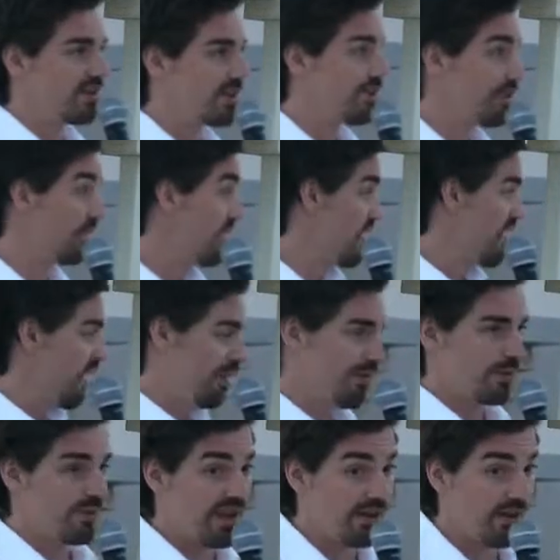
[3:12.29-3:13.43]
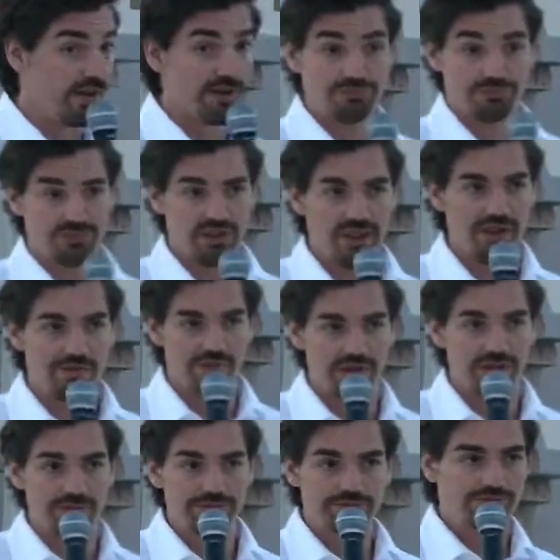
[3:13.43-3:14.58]
food, and from then on, every
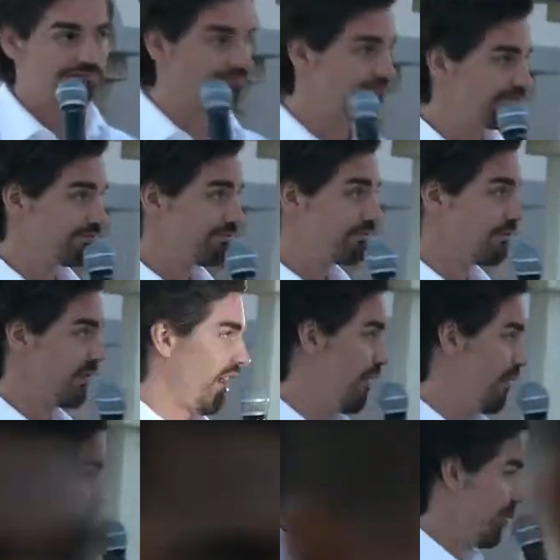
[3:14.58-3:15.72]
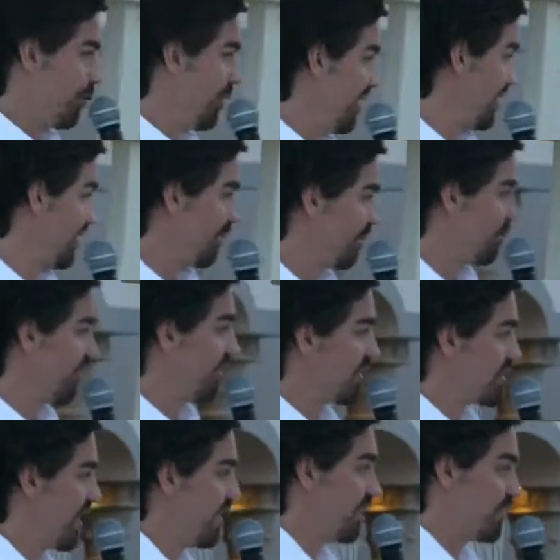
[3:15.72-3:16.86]
week, we're in the
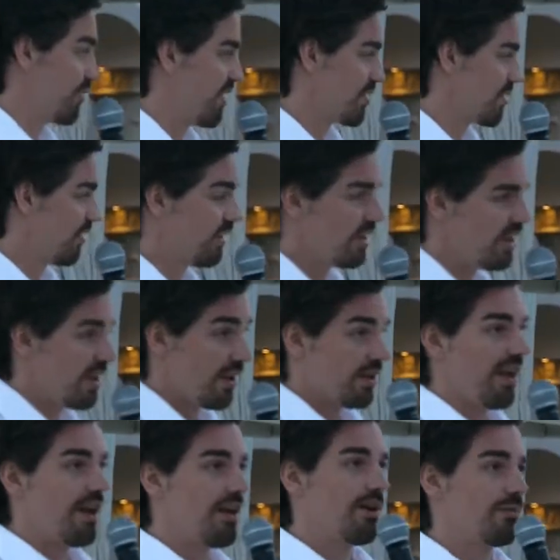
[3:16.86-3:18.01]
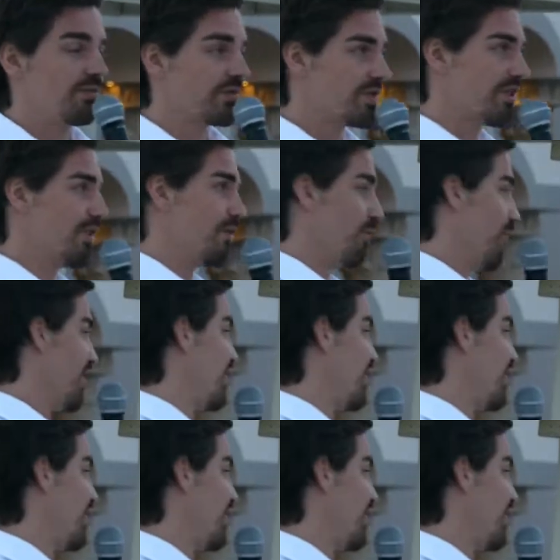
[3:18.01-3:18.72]
Chinese restaurant. So what a